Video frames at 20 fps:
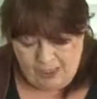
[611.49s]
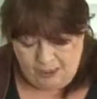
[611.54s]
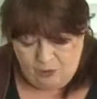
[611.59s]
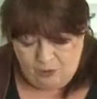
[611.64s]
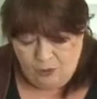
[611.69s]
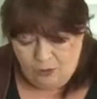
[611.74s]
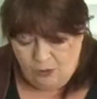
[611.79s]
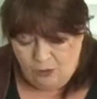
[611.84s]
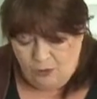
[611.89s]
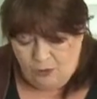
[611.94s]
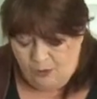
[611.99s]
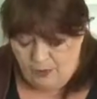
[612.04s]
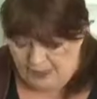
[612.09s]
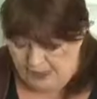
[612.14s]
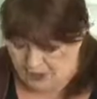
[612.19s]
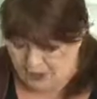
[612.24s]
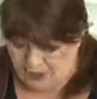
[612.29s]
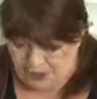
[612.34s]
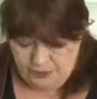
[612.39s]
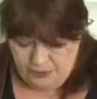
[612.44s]
I would
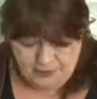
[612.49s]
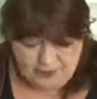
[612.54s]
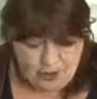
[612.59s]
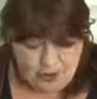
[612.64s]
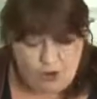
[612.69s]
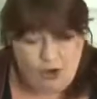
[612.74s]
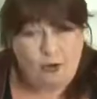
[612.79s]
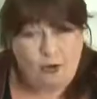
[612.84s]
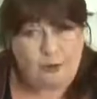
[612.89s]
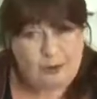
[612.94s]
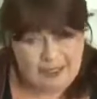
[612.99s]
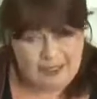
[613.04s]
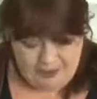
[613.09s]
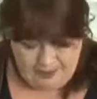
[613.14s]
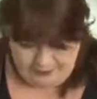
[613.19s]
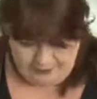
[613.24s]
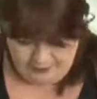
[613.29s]
always use a copy